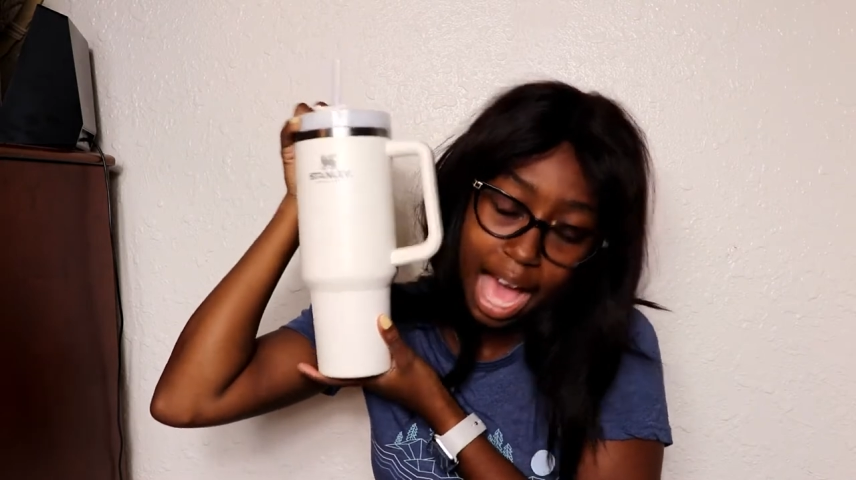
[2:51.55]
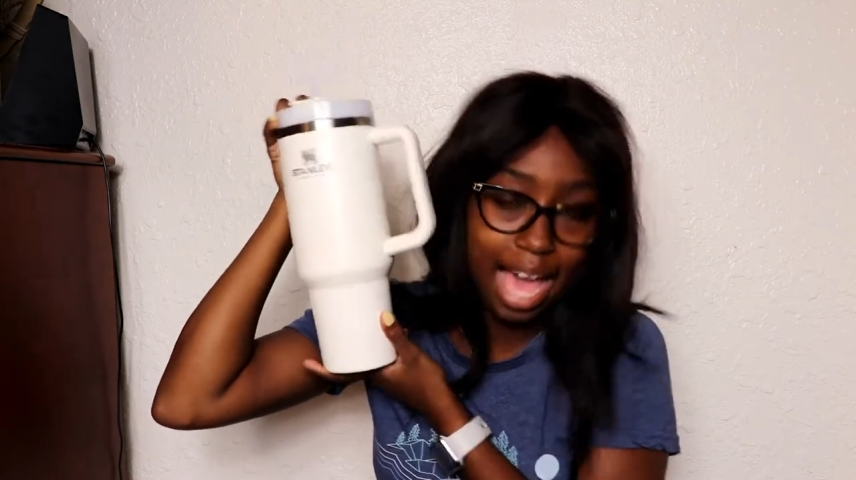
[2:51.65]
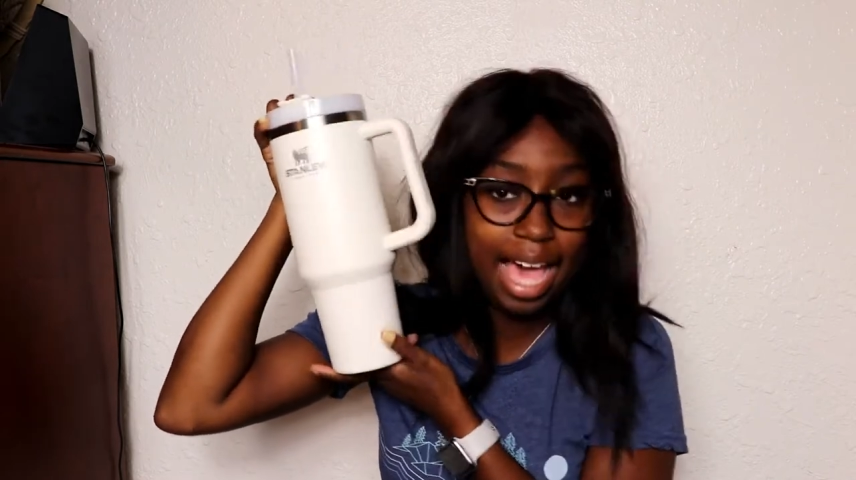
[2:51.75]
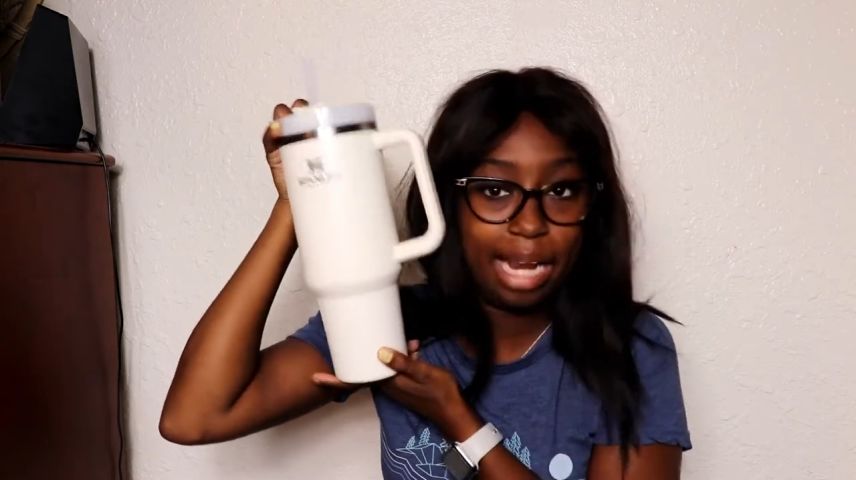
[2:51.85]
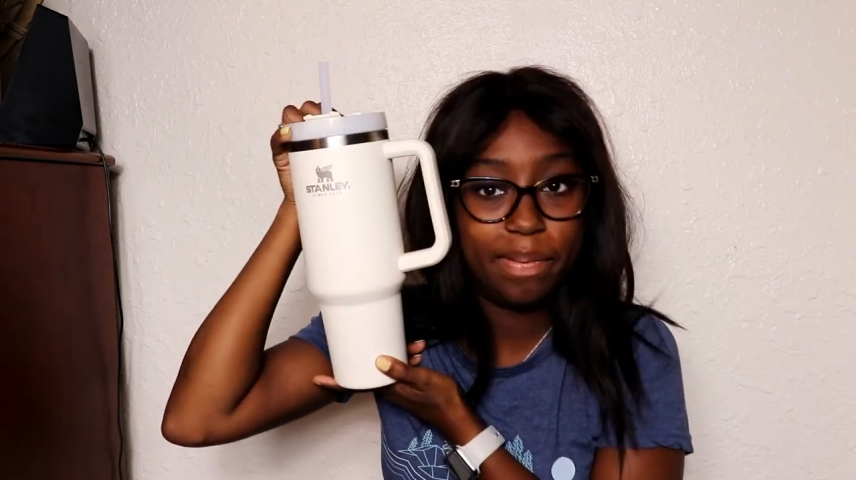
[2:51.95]

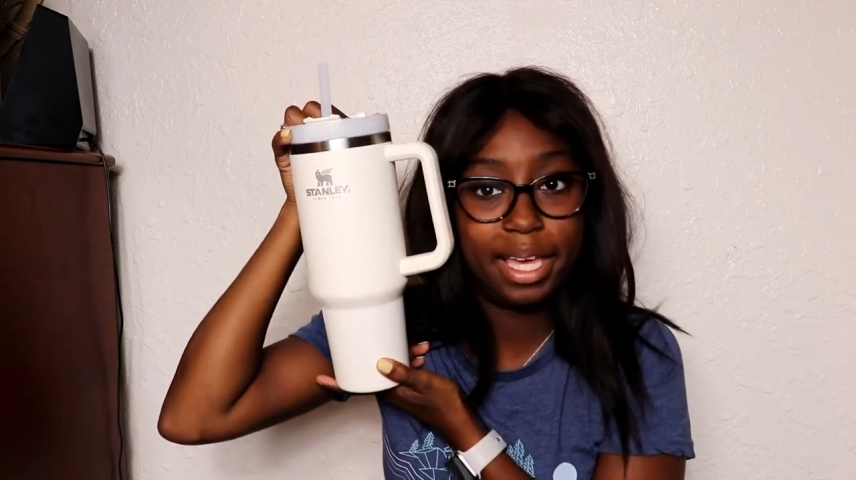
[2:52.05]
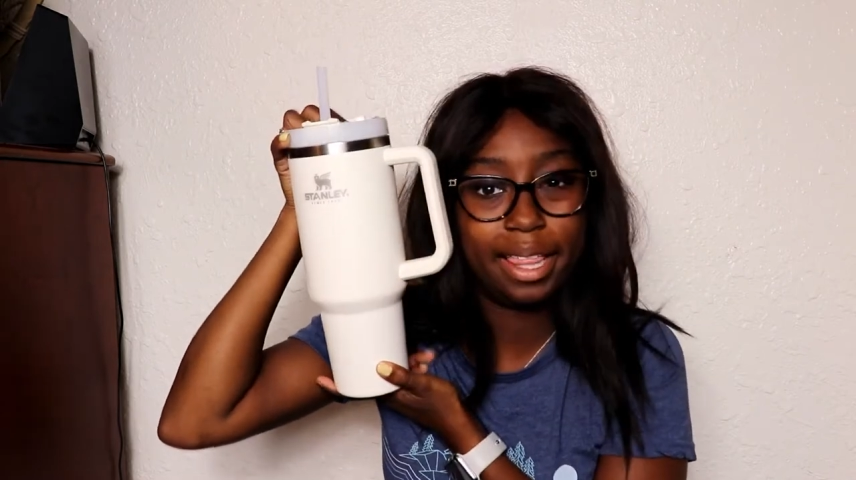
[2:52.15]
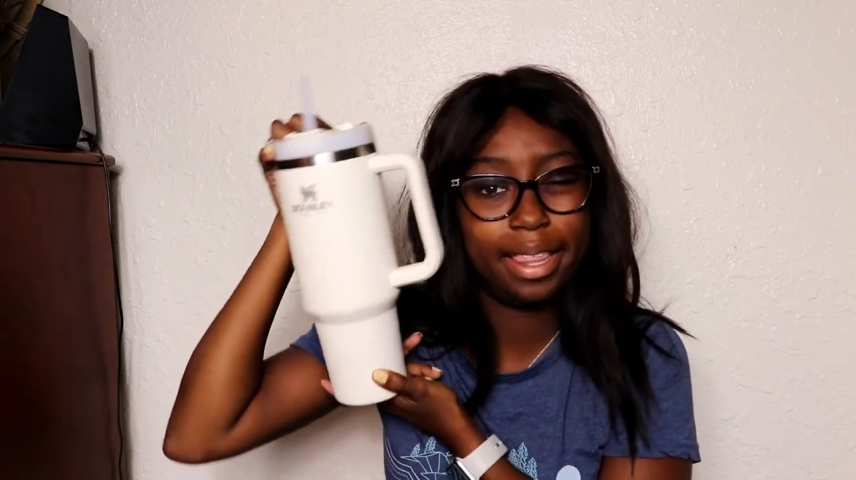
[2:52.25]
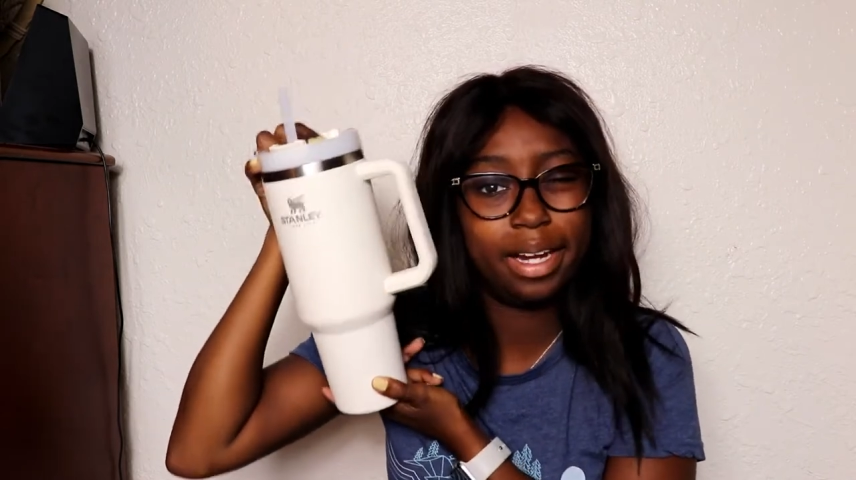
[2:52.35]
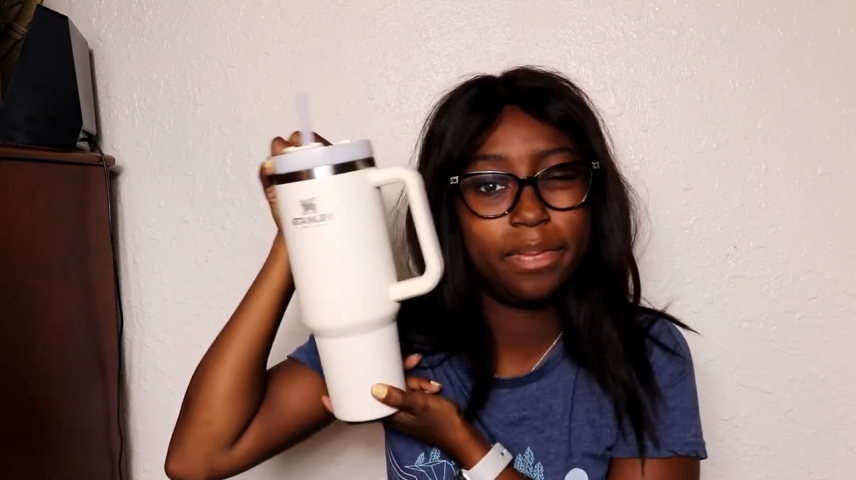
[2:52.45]
I had to pay
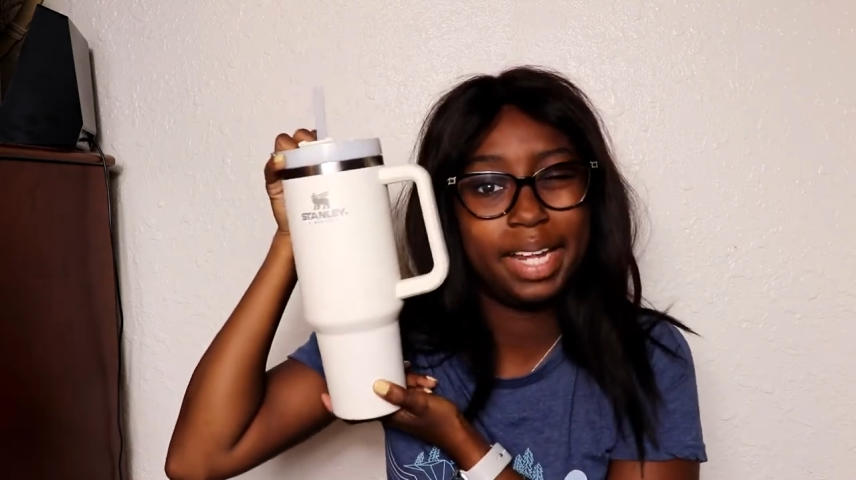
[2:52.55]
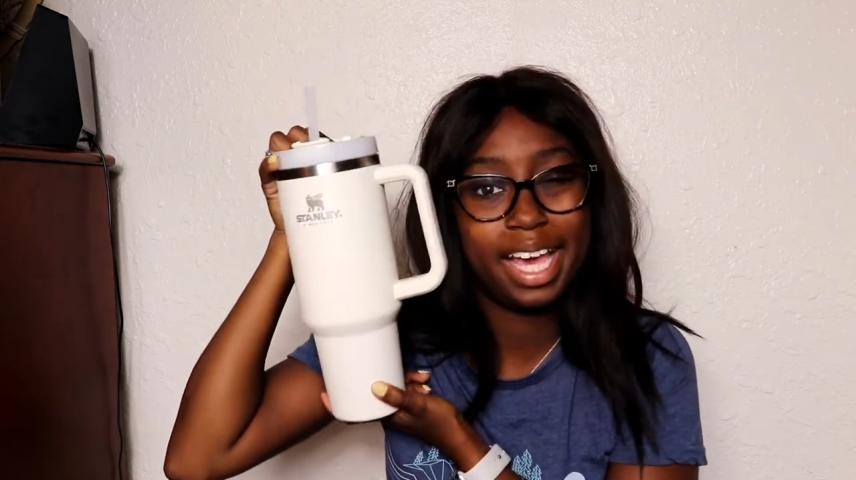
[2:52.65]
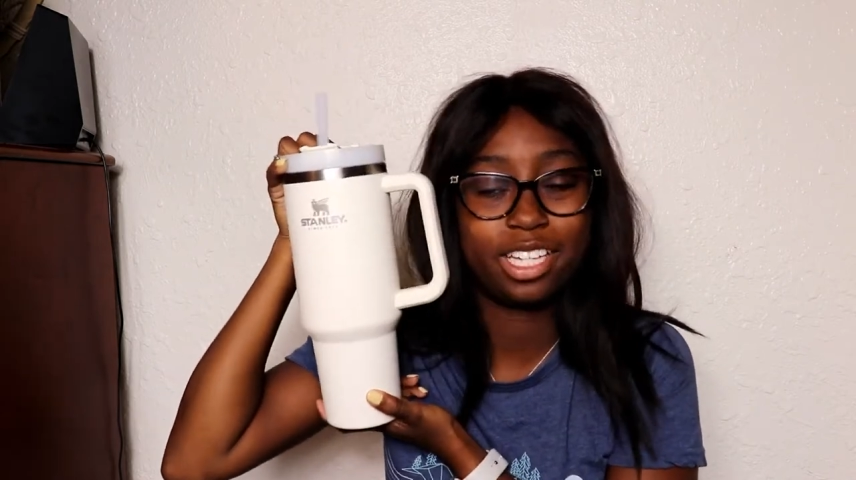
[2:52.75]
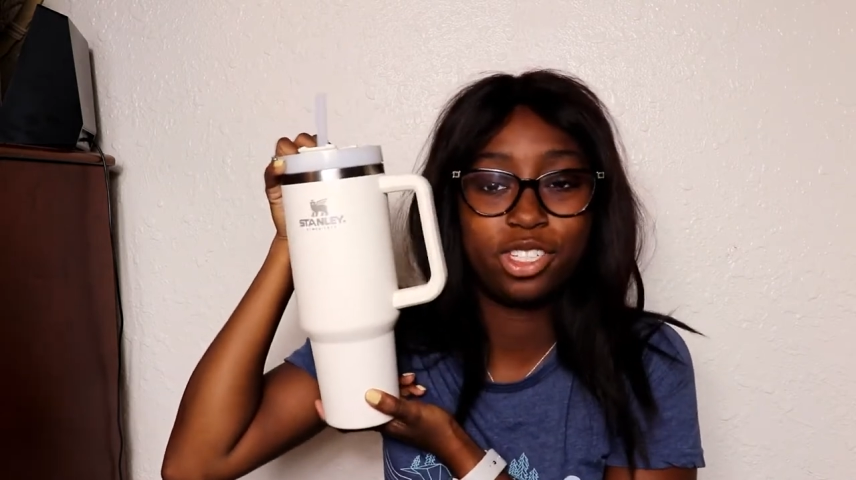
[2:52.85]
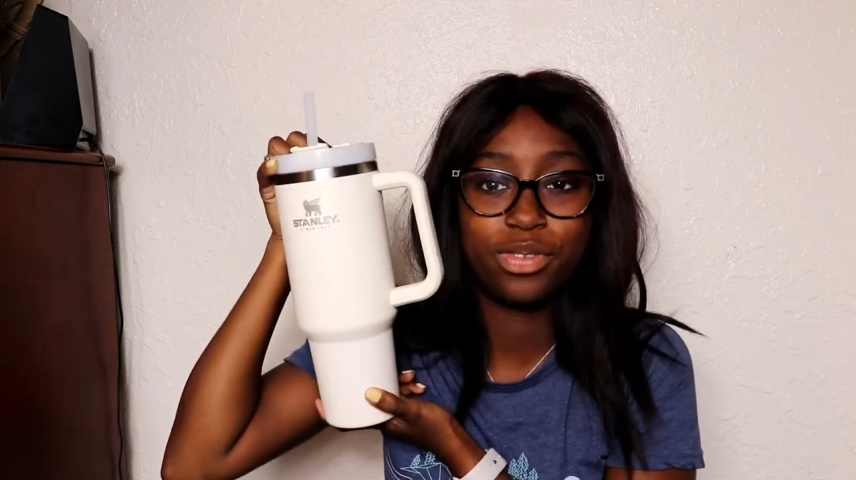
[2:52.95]
a little bit
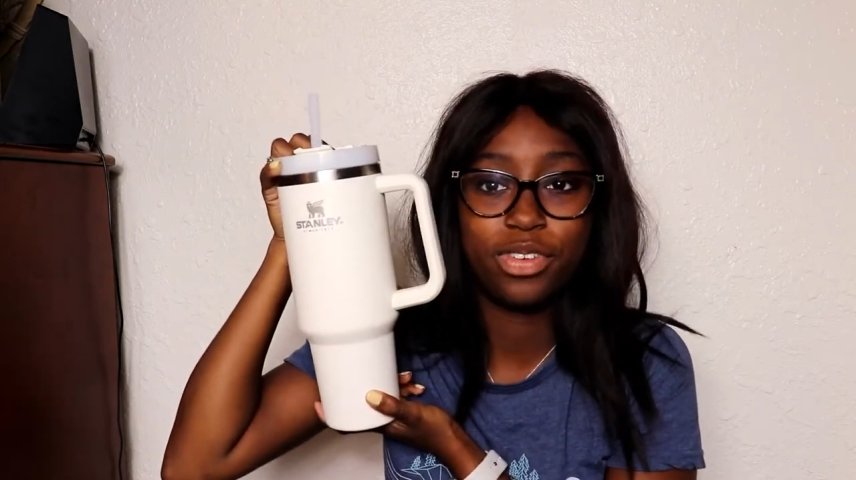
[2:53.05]
extra